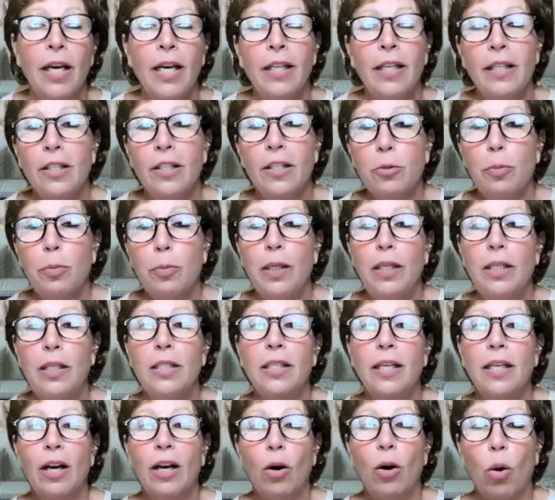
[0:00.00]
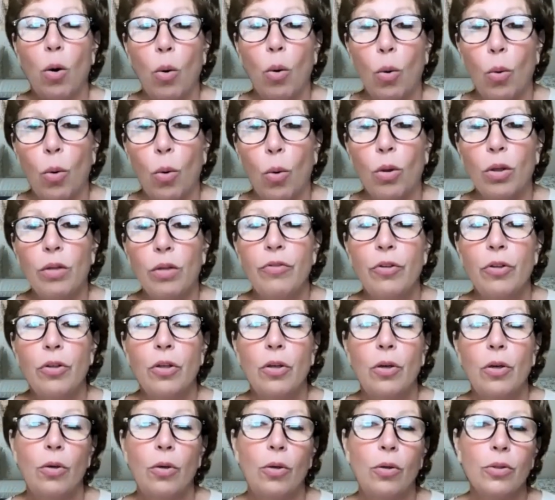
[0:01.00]
This means that all of your
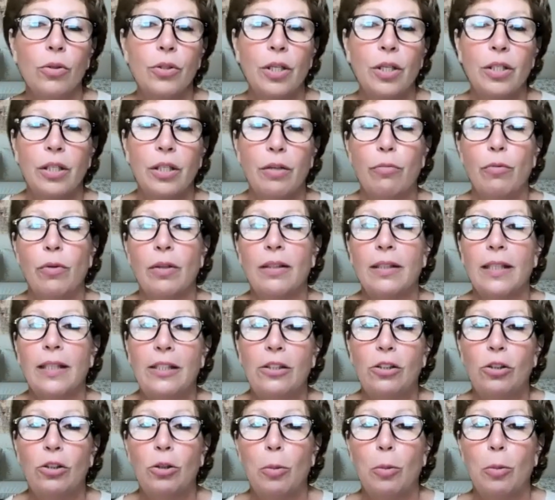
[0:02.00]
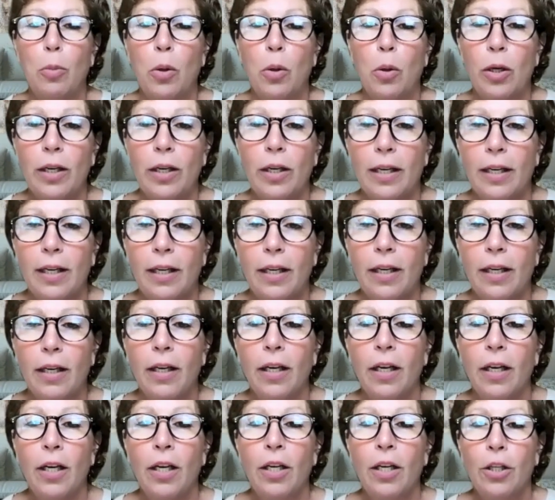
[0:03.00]
goals as it relates to marketing
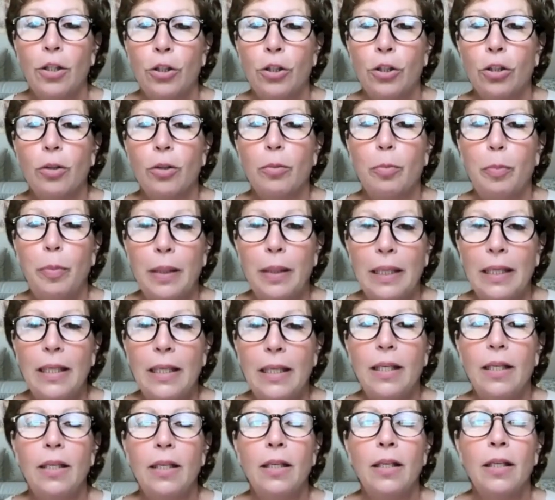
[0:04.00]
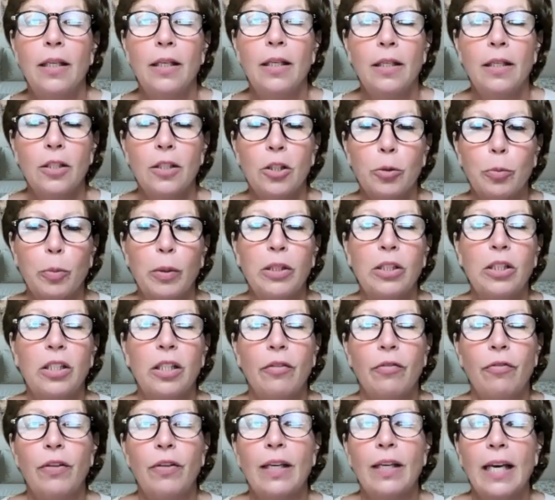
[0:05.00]
should be
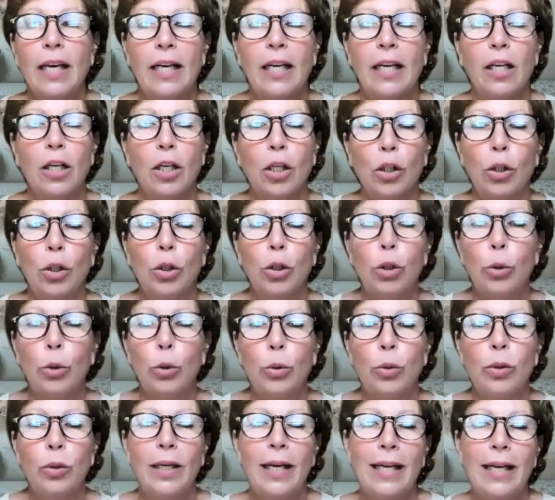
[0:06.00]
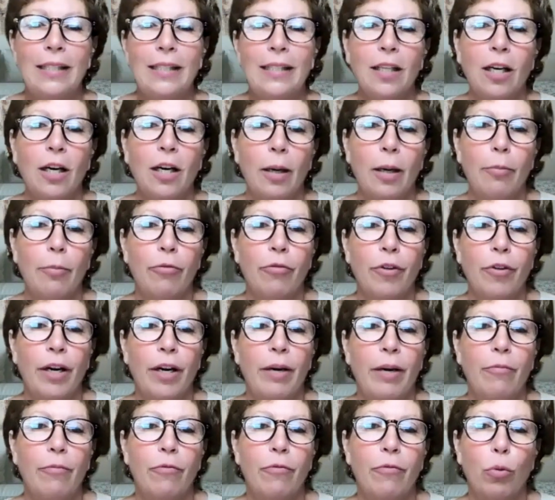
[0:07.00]
specific and include a time
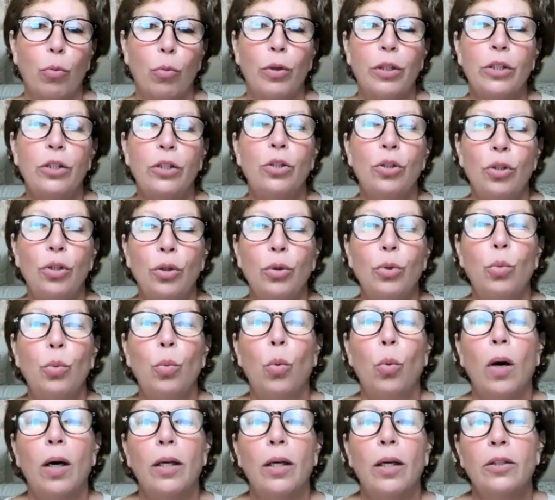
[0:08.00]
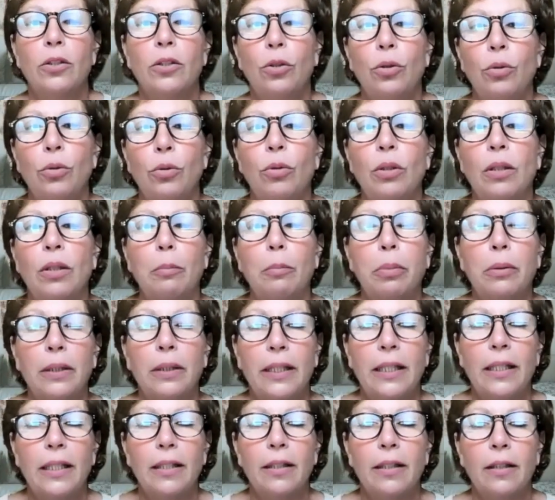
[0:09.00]
frame for which you want to
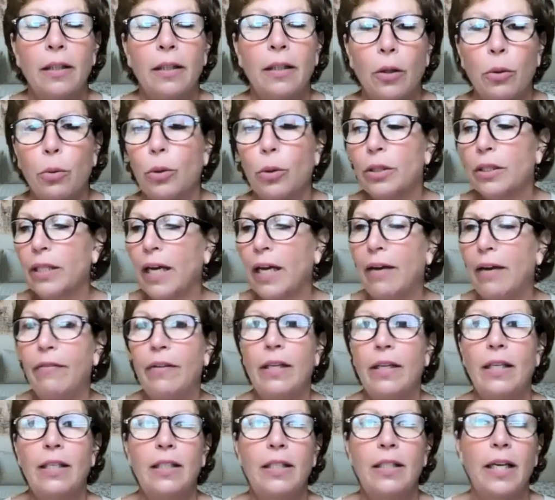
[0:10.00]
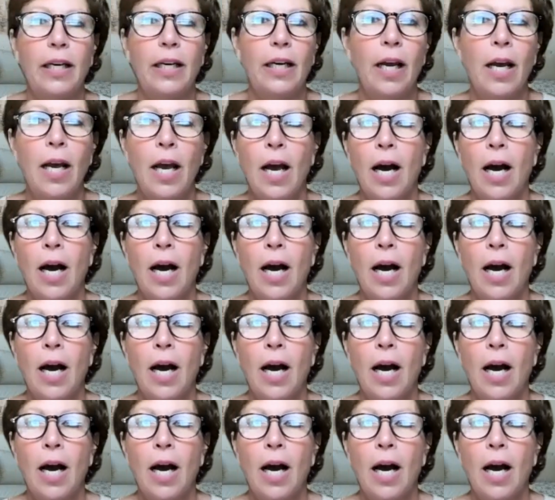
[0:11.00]
complete it. In other words, have an end date.